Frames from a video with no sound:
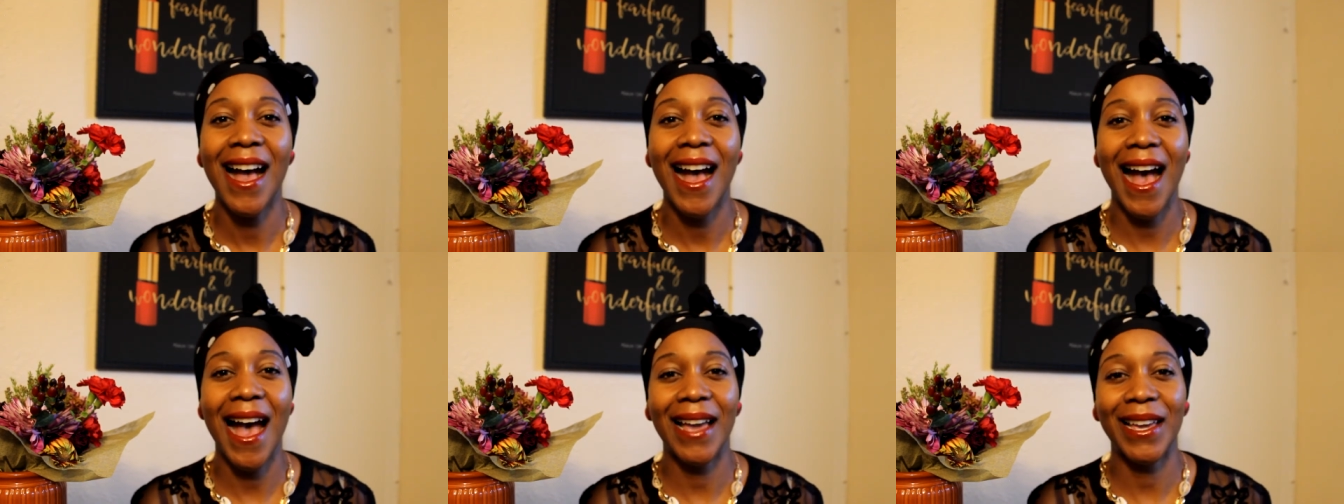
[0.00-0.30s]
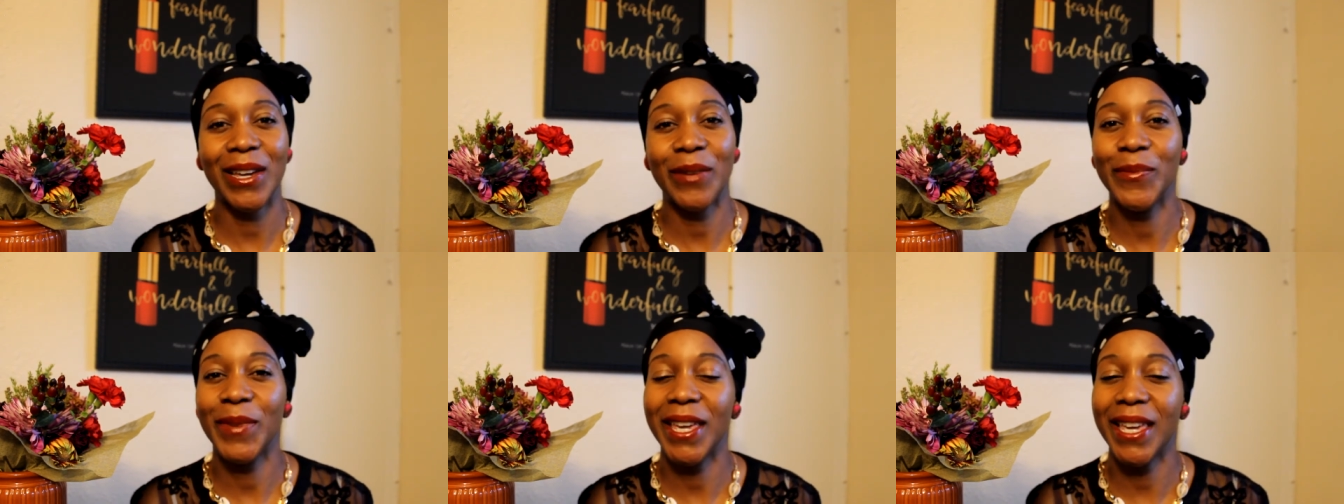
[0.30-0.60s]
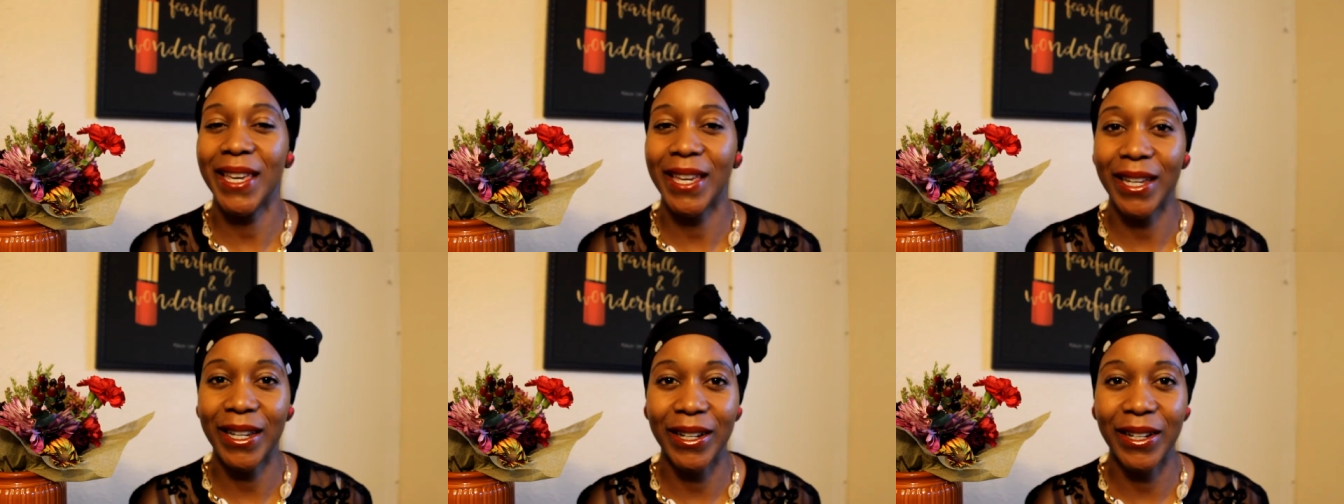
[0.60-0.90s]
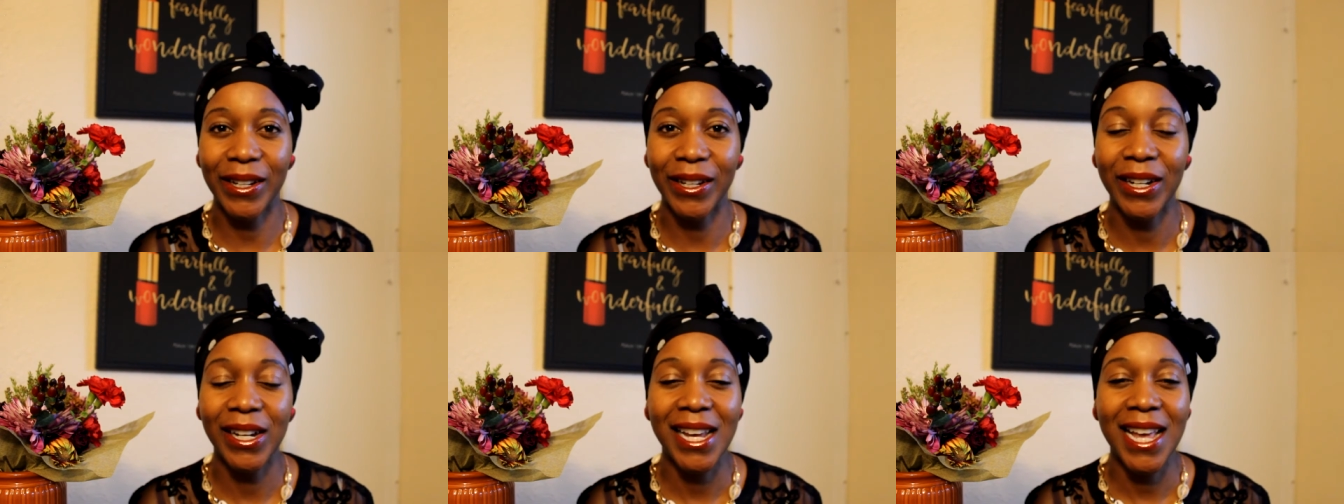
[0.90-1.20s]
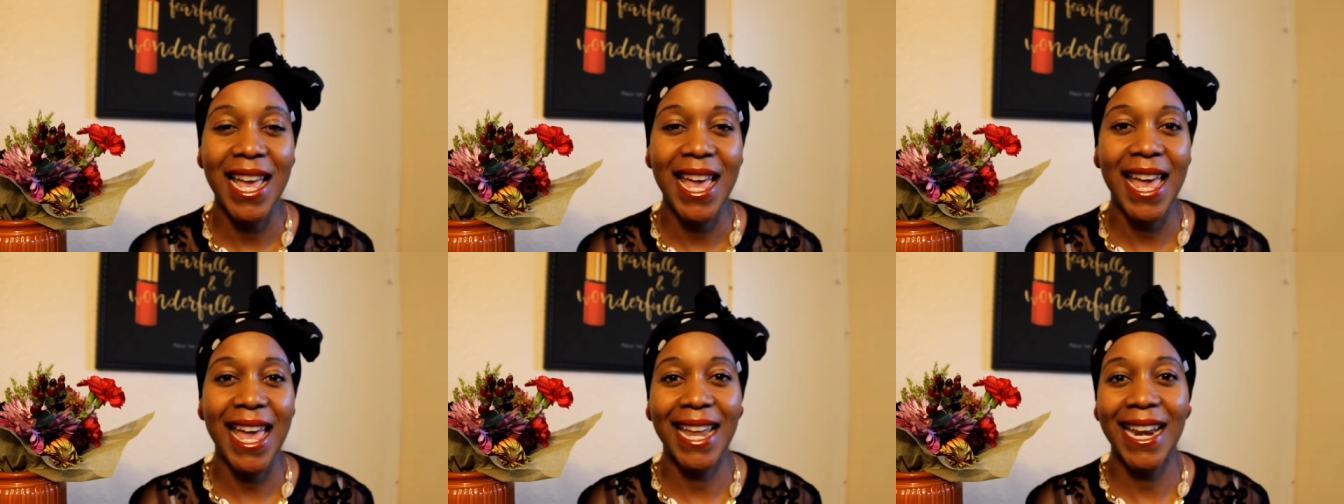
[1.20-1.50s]
I am here
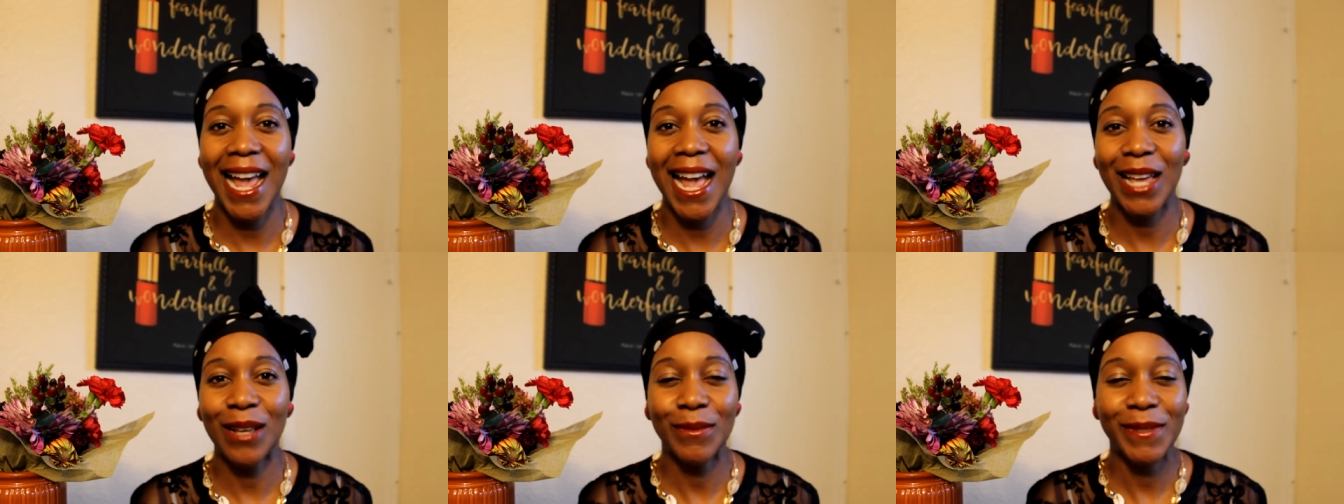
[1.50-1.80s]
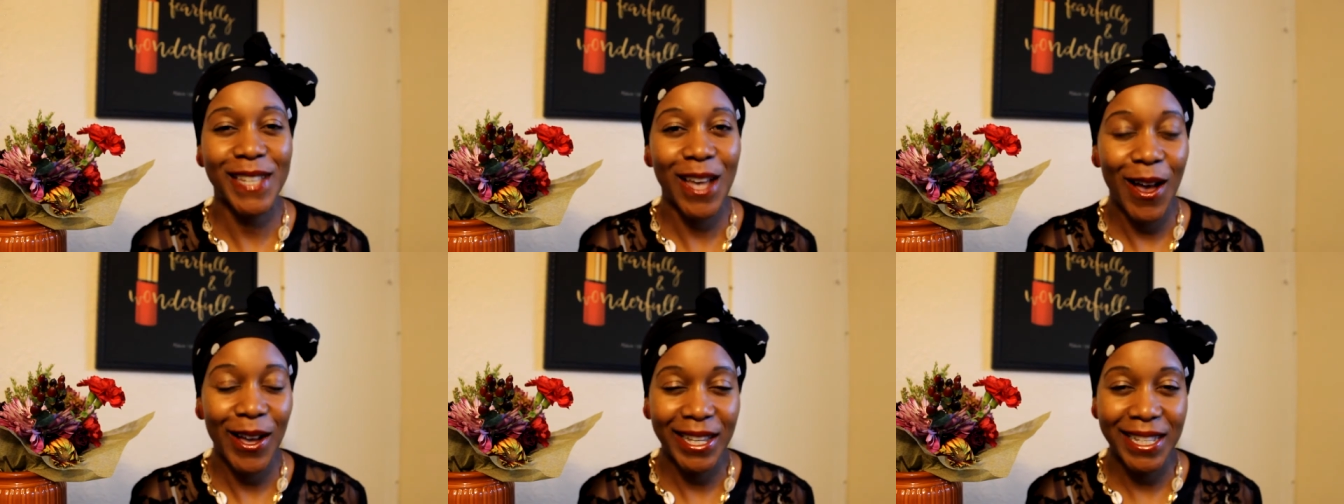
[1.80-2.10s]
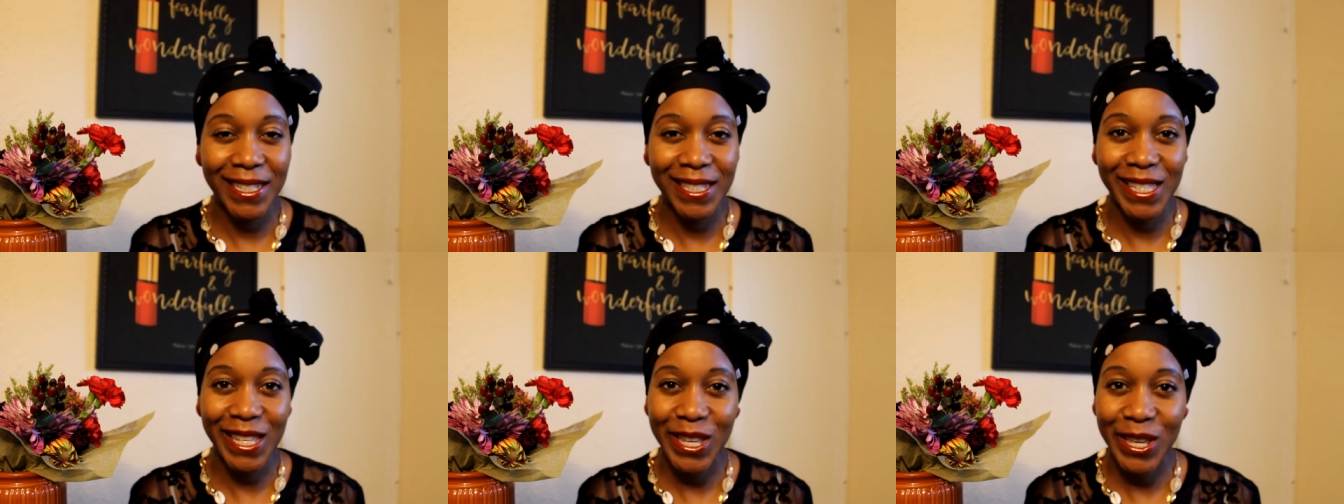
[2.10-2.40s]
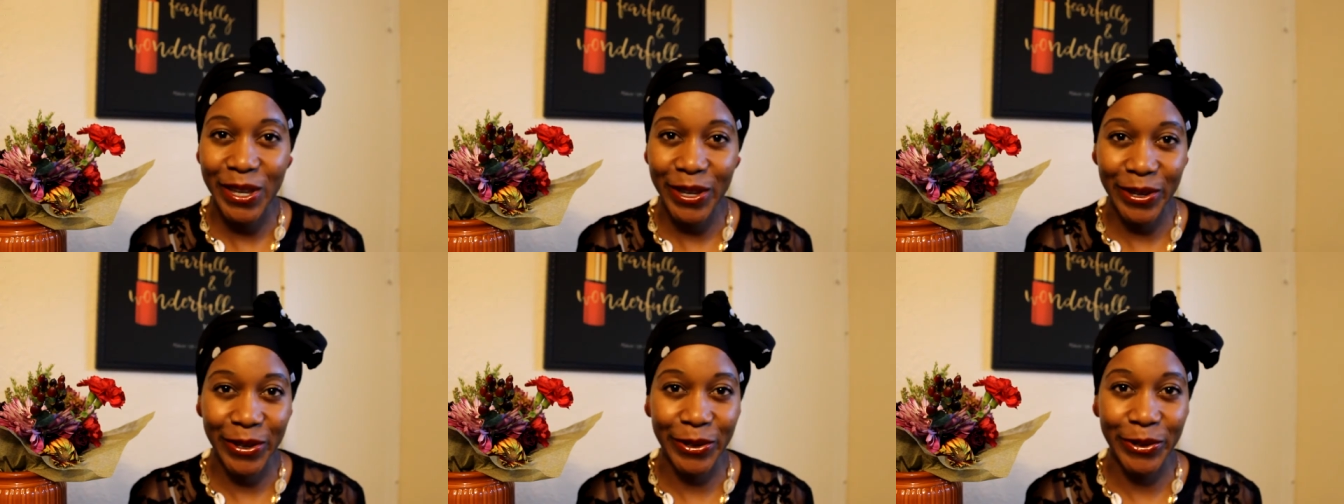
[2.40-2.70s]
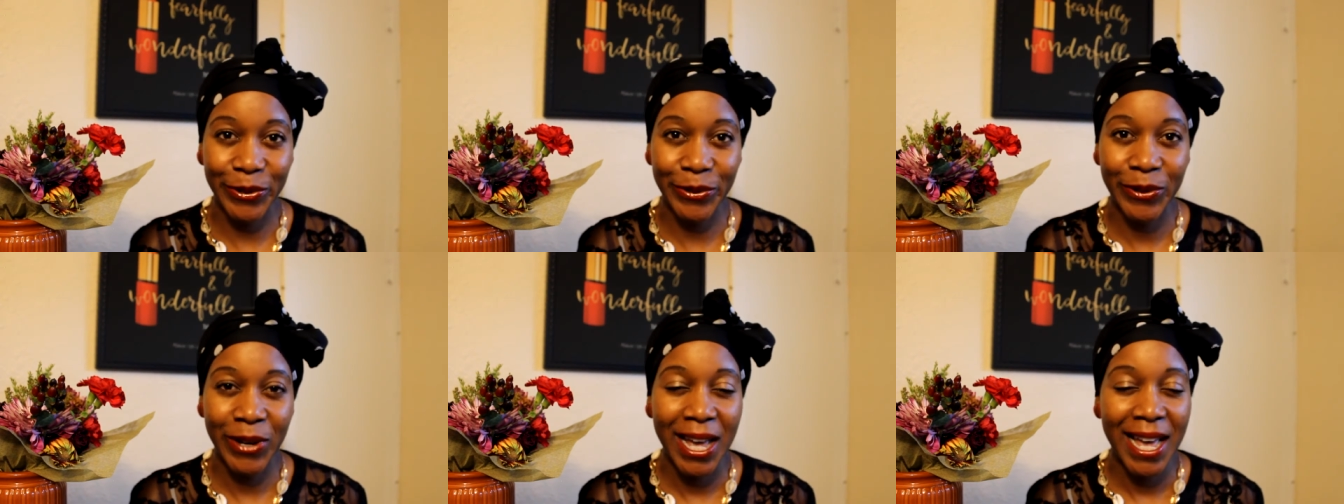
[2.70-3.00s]
and I am talking to
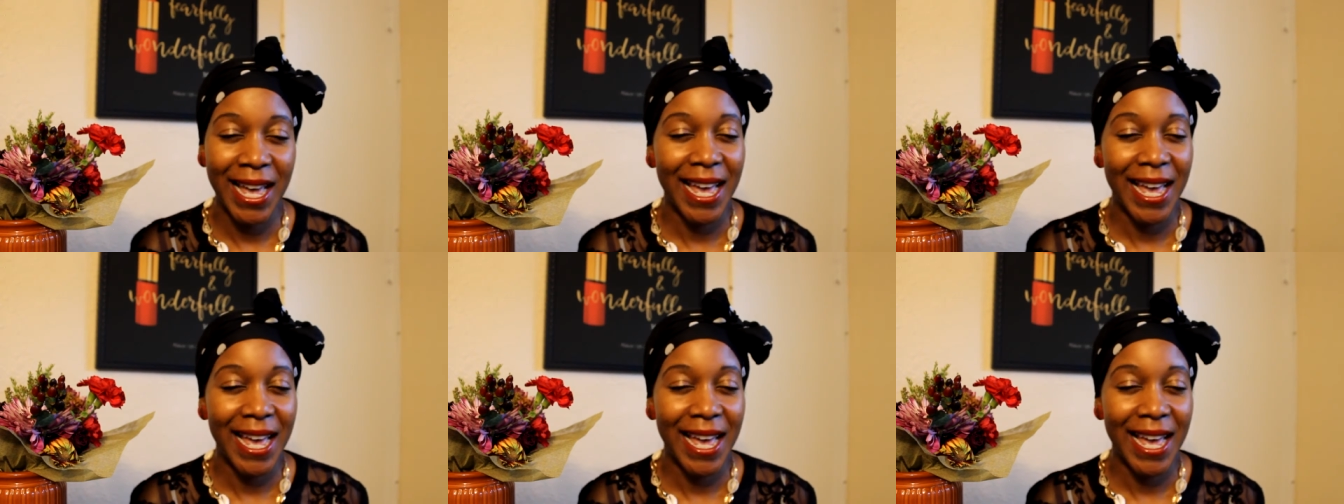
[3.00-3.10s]
you